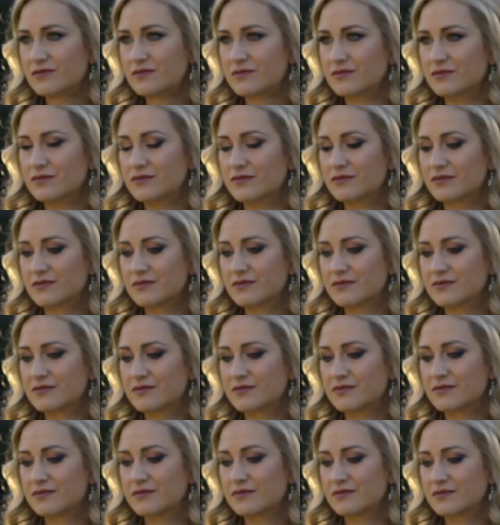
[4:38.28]

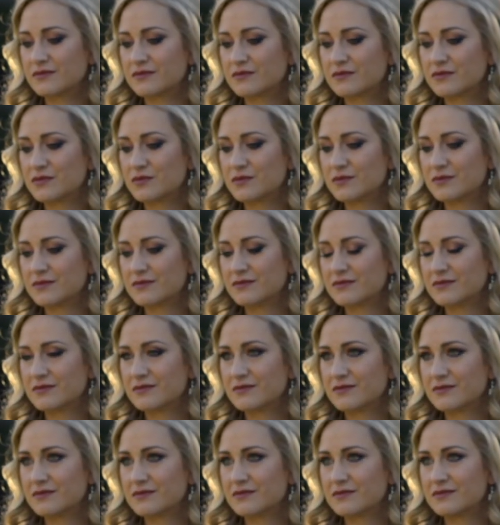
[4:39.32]

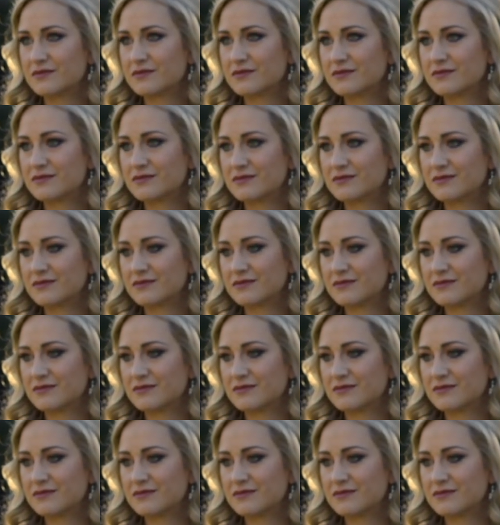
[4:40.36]
(silent)